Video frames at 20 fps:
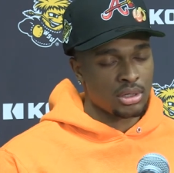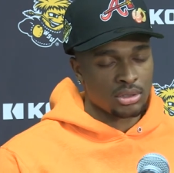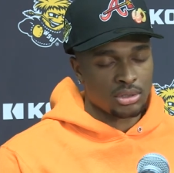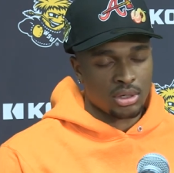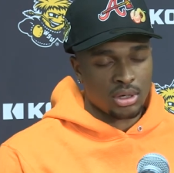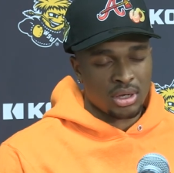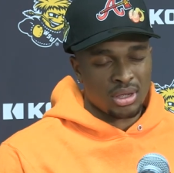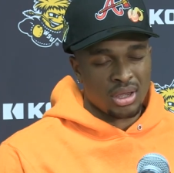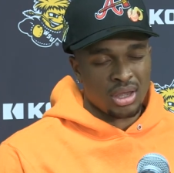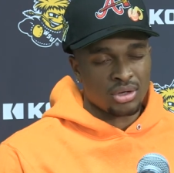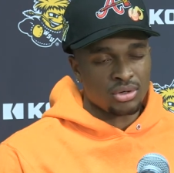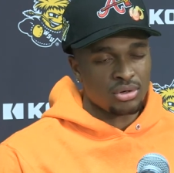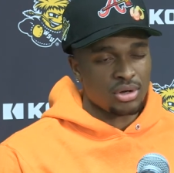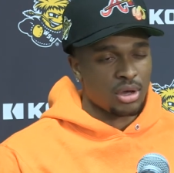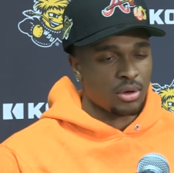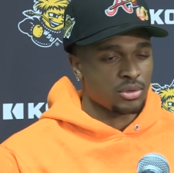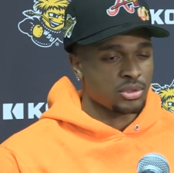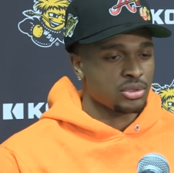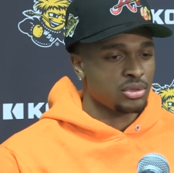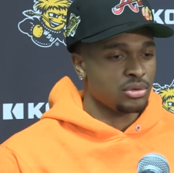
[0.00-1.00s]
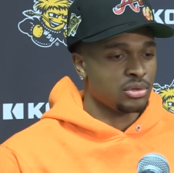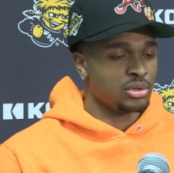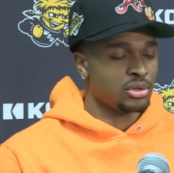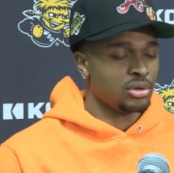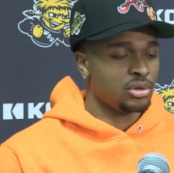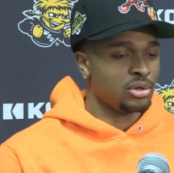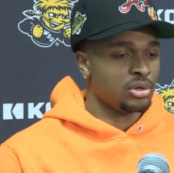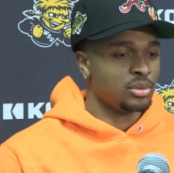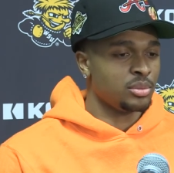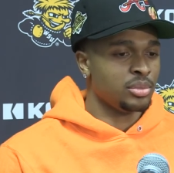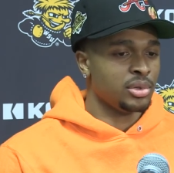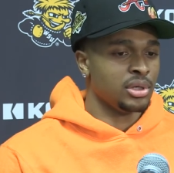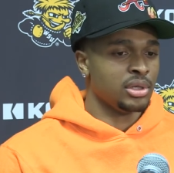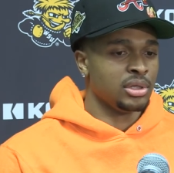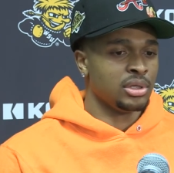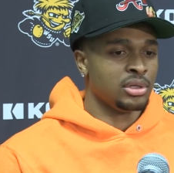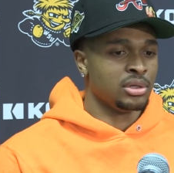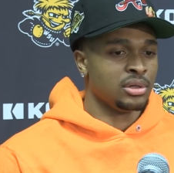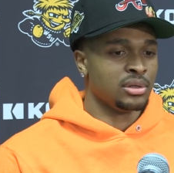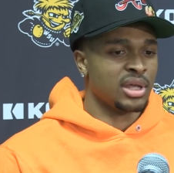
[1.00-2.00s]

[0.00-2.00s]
So I knew that was going on, but,